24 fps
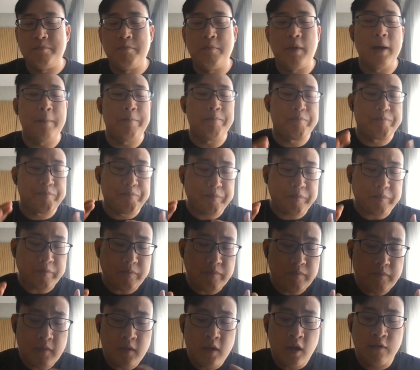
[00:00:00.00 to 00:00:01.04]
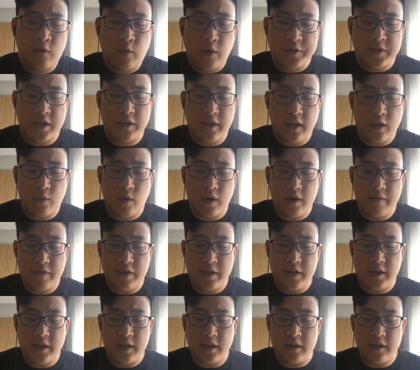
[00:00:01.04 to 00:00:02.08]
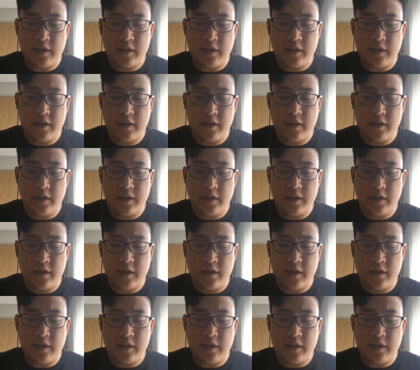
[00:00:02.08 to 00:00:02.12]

But of course, I think one of the